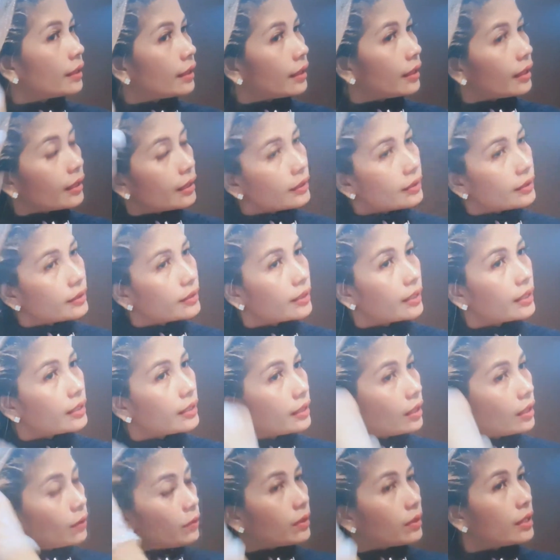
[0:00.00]
and
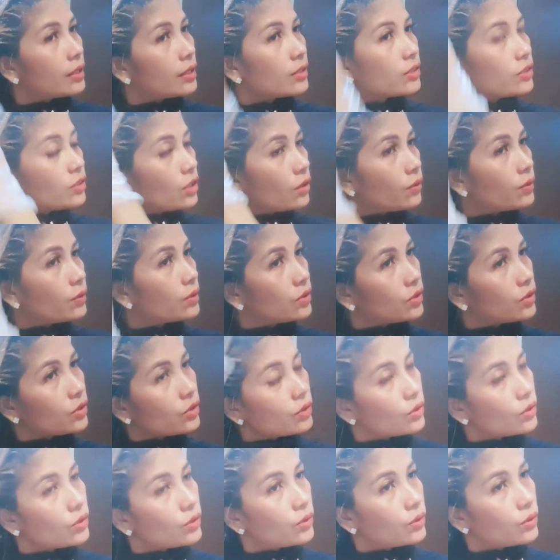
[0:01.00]
then I'm gonna show it to
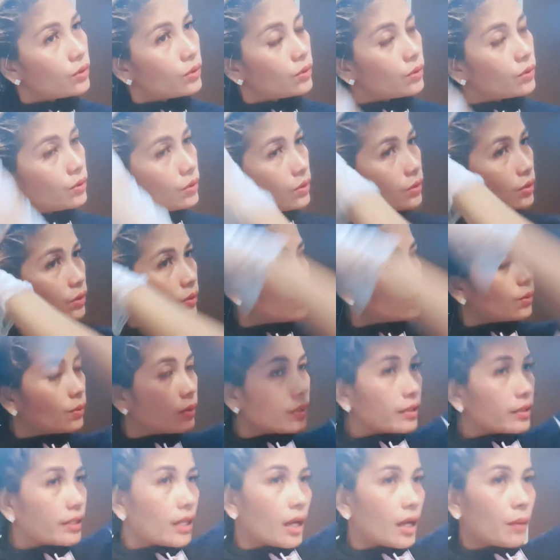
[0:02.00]
you
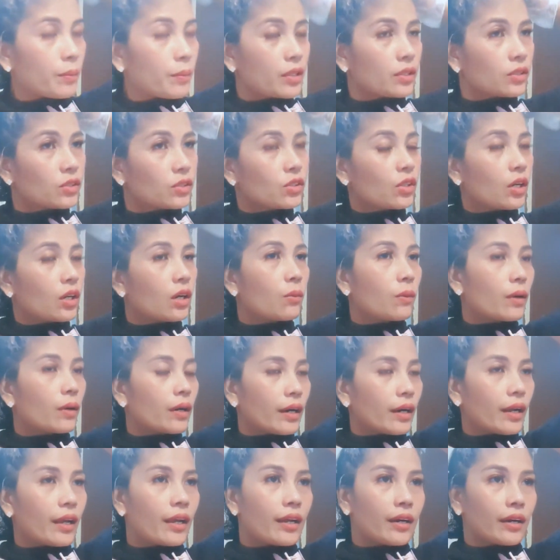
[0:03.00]
what happened to
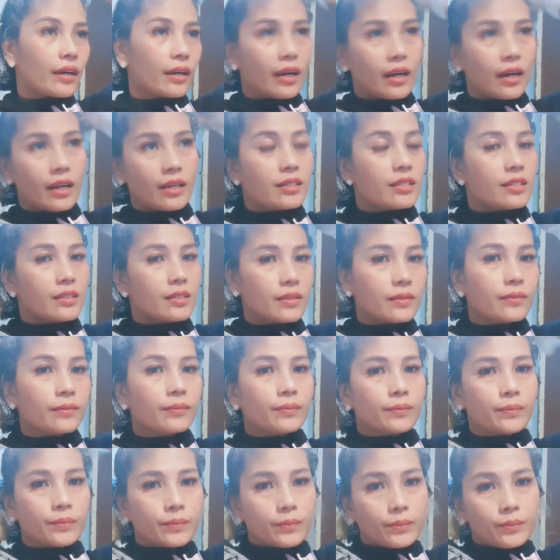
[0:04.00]
our hair guys
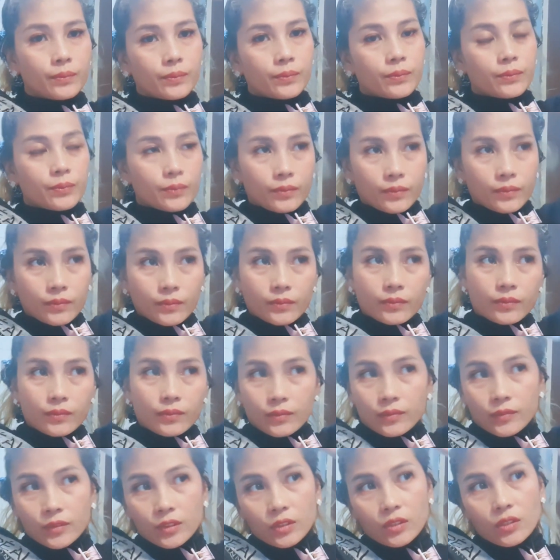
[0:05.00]

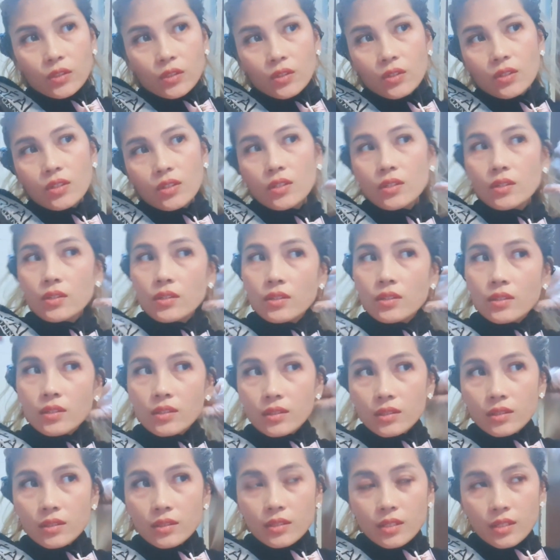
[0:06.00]
so
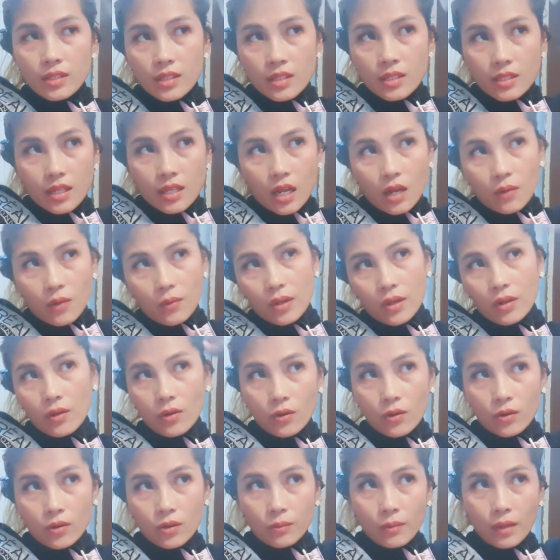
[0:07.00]
this is how I
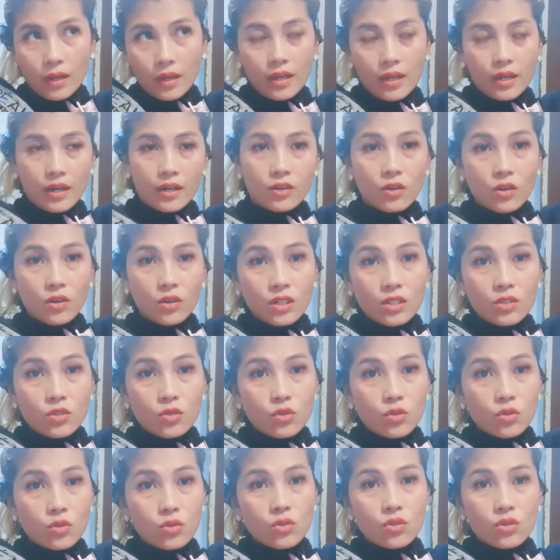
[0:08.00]
color my hair no
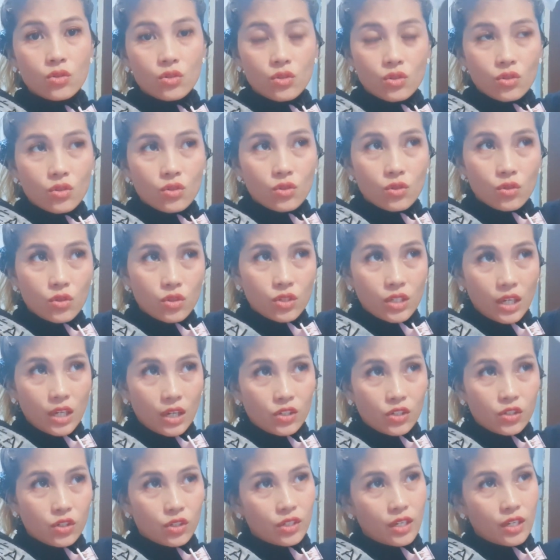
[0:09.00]
need to to
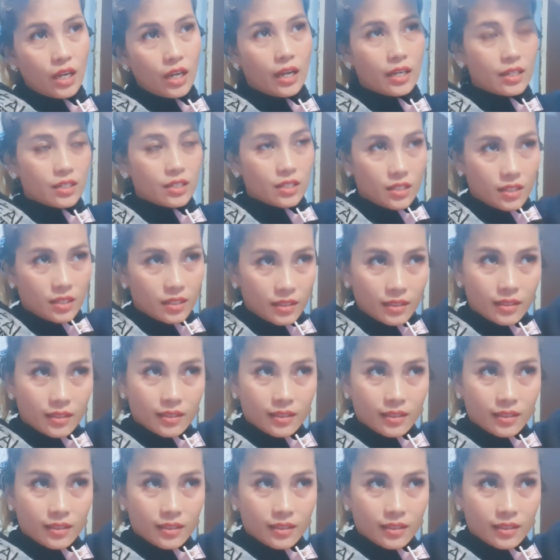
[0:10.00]
section guys